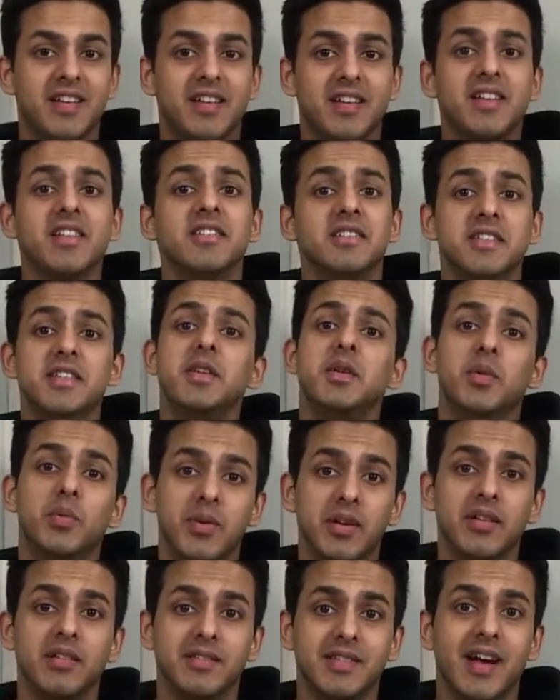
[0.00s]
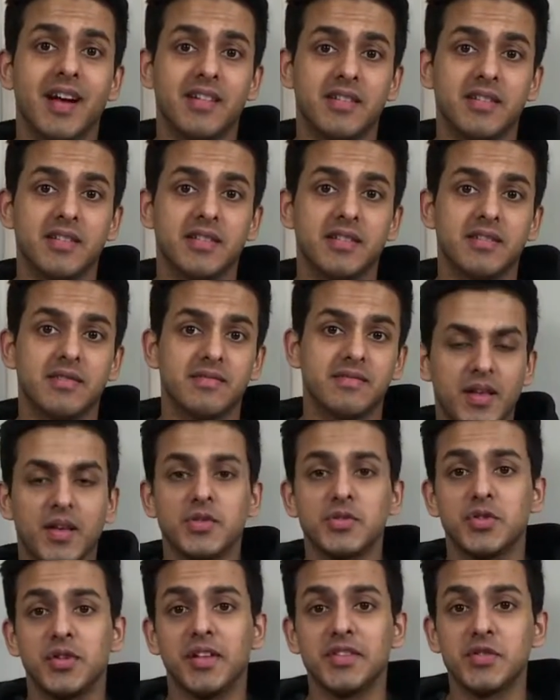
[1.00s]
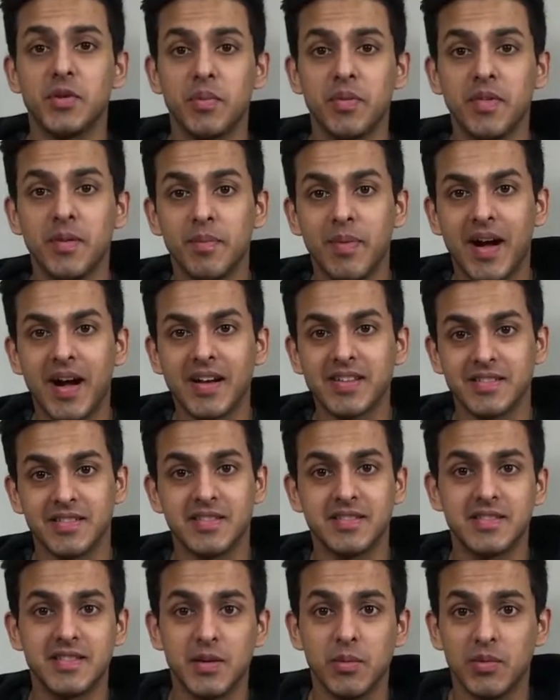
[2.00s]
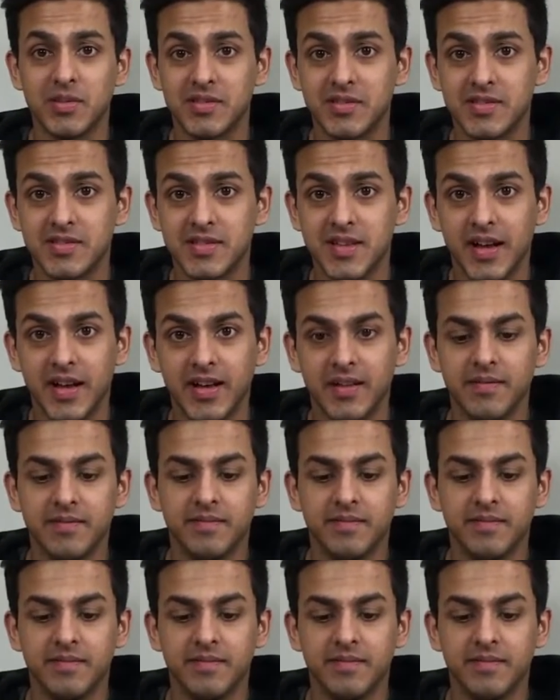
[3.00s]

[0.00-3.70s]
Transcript: cause he a real doctor. So let's open the box and see what's inside.